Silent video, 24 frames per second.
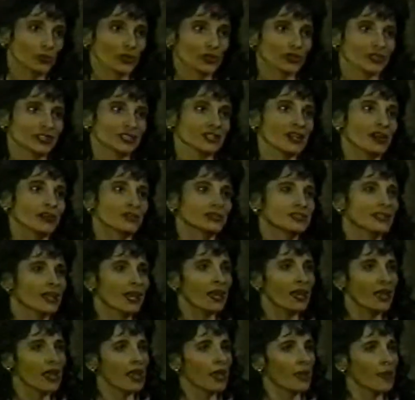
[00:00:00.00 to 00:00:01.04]
works out.
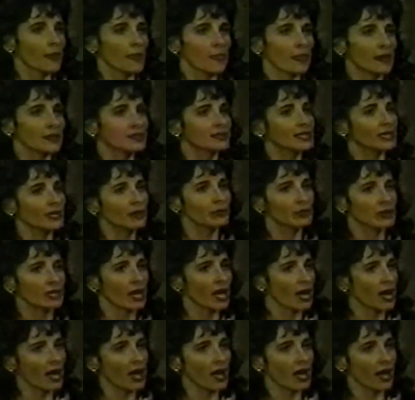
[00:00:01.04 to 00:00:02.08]
Yeah. Tell me,
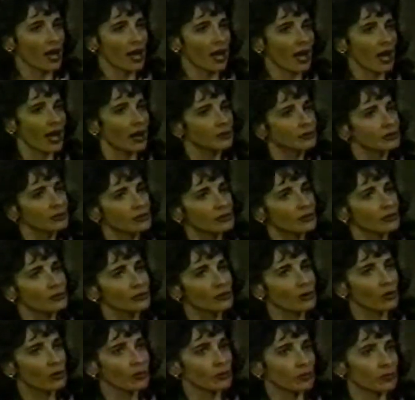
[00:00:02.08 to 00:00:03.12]
how did you
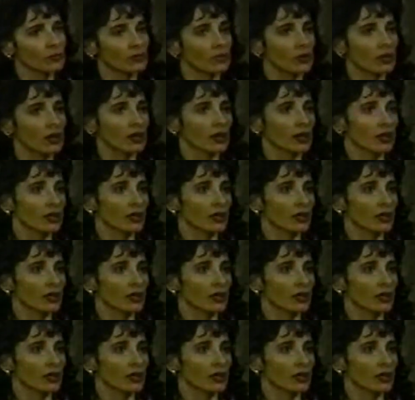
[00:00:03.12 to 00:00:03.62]
know? Look, I, am